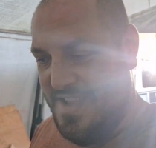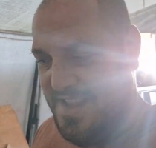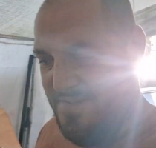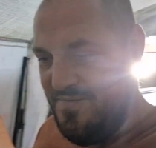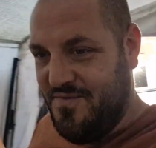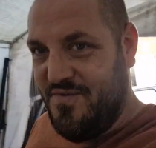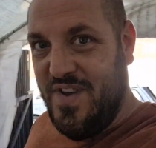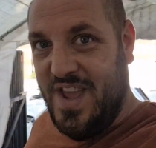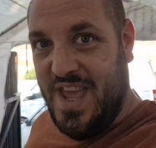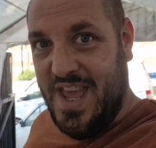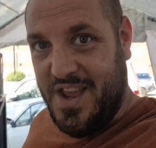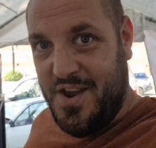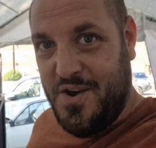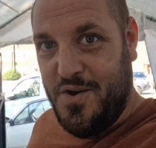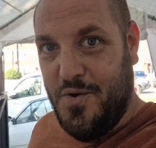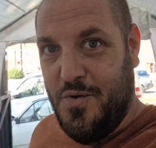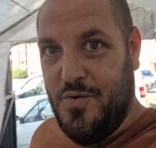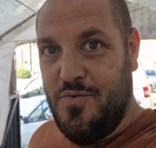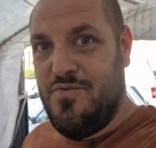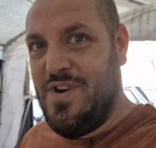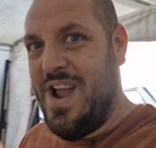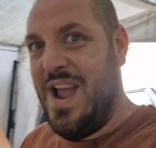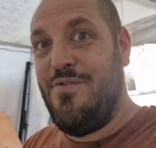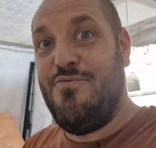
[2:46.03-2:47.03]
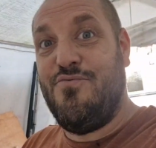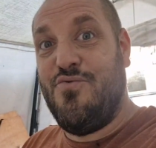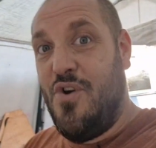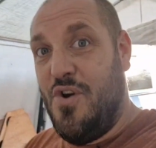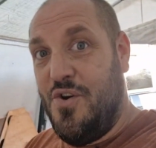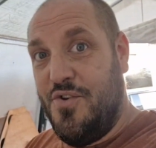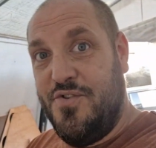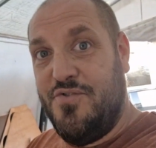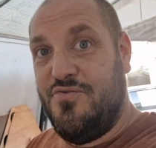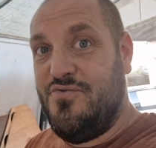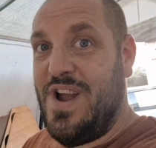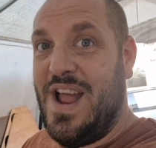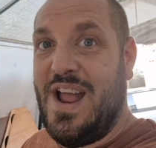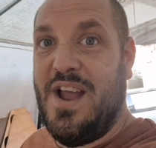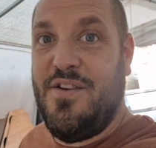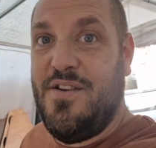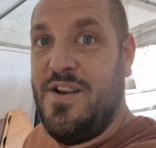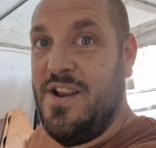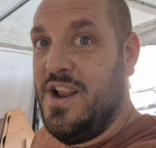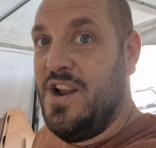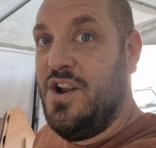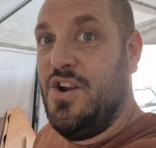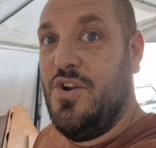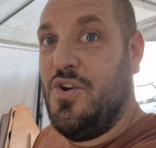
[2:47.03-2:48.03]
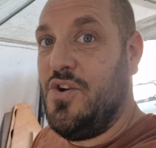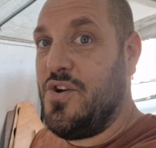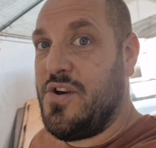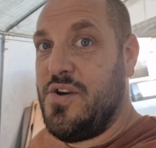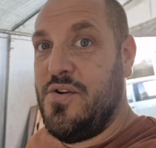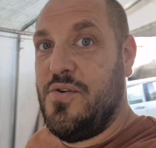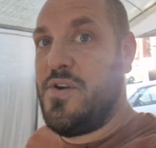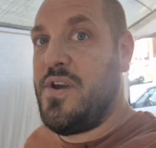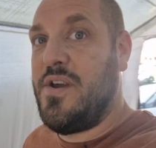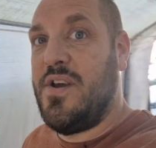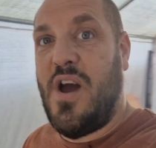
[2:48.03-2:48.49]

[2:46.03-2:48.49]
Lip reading: vehicle, rat rod, rat look,